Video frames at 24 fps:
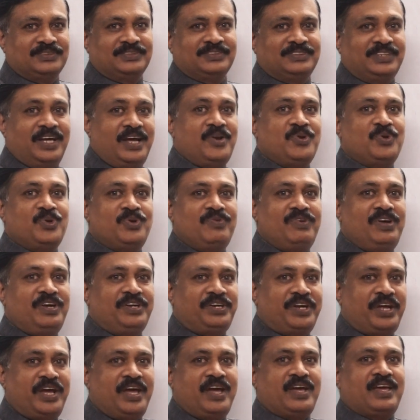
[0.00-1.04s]
Then you will
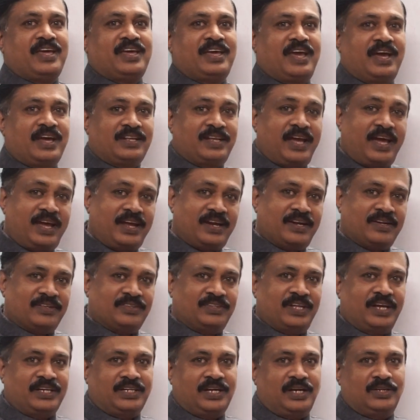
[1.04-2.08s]
take again
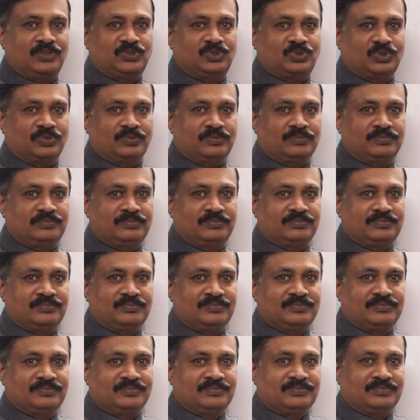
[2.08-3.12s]
that also.
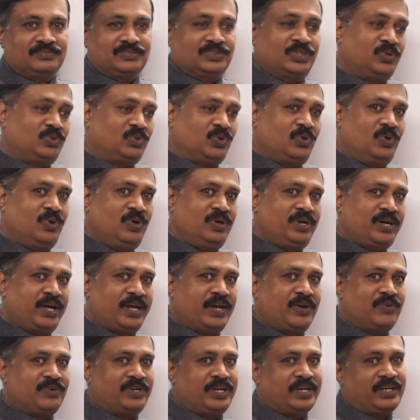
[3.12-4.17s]
You told I
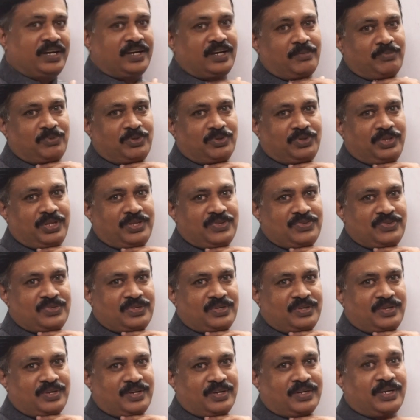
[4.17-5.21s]
have taken up to this.
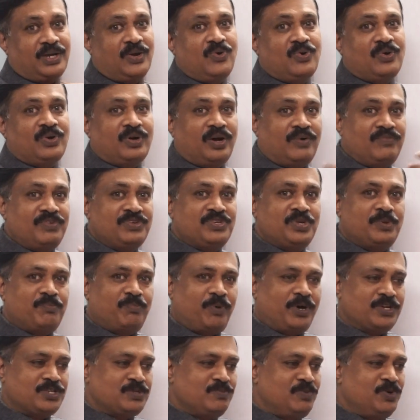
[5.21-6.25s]
Now how is it
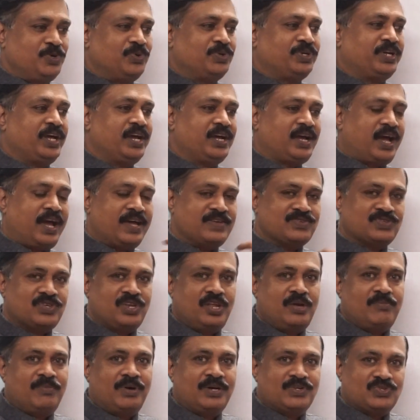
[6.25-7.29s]
possible to take ice
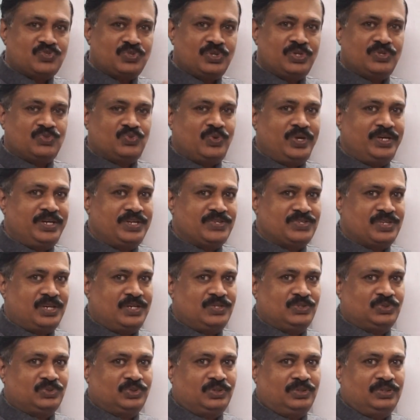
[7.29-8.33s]
cream or sweet dish
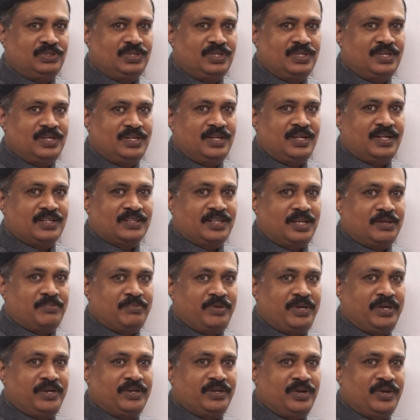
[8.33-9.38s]
also? That
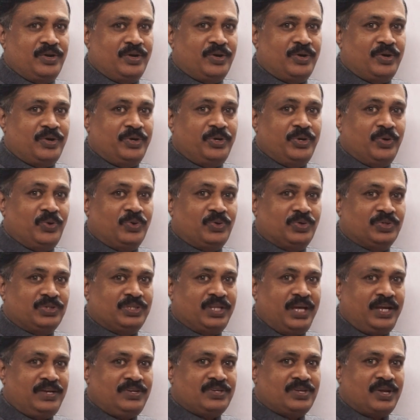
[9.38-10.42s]
means due to
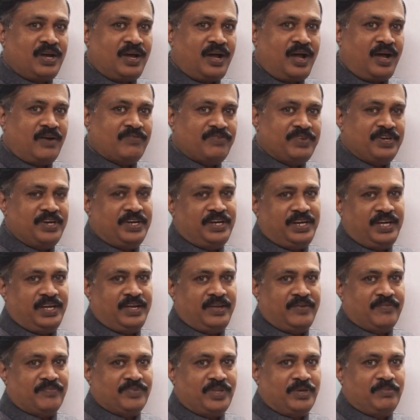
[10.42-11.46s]
that
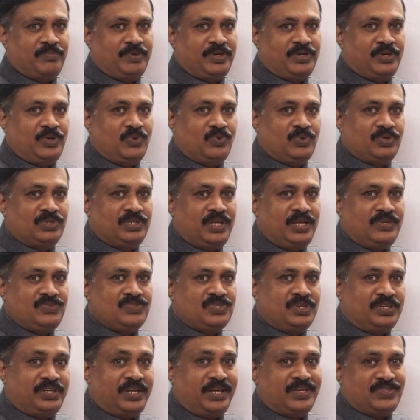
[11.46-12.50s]
affinity. That means due to that
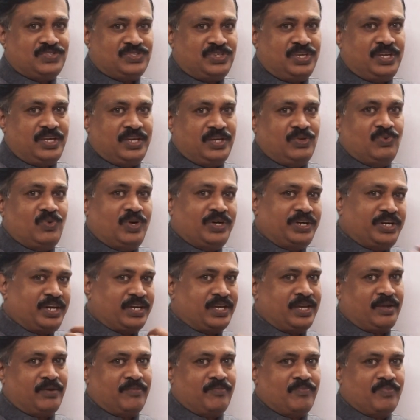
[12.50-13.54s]
tasty you are
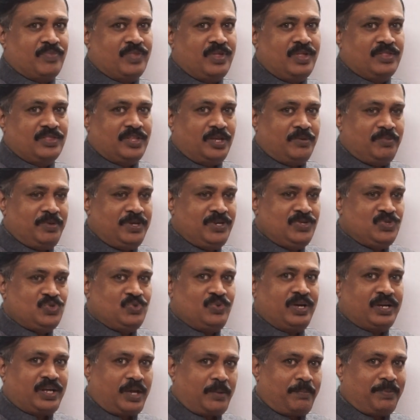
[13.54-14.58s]
taking. That means
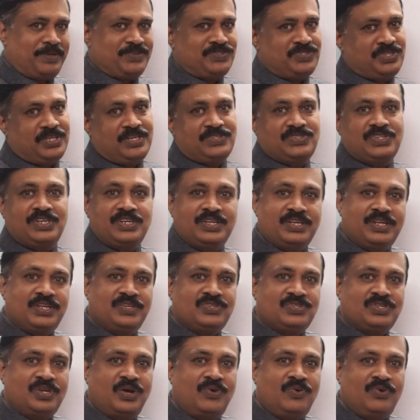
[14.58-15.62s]
your capacity is
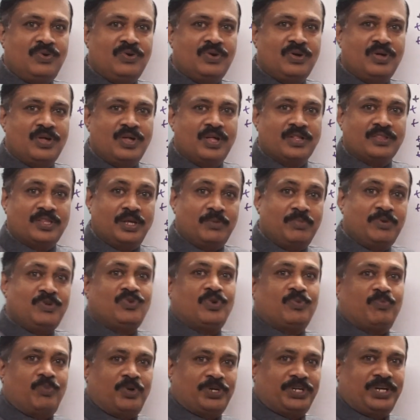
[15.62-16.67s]
increased now. That means
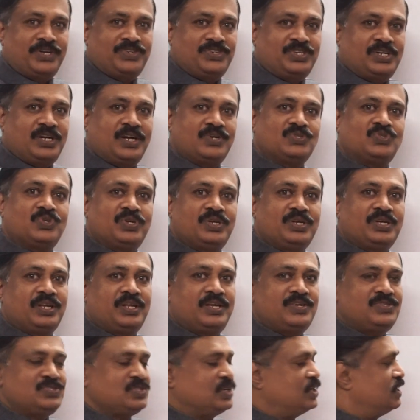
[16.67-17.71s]
your potential also
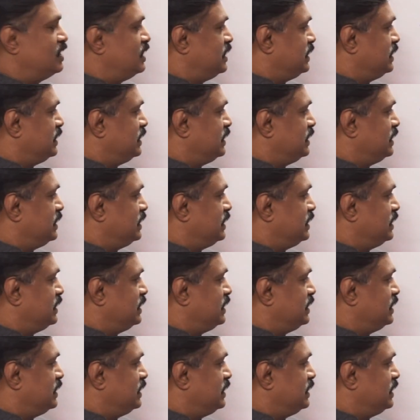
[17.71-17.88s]
increased.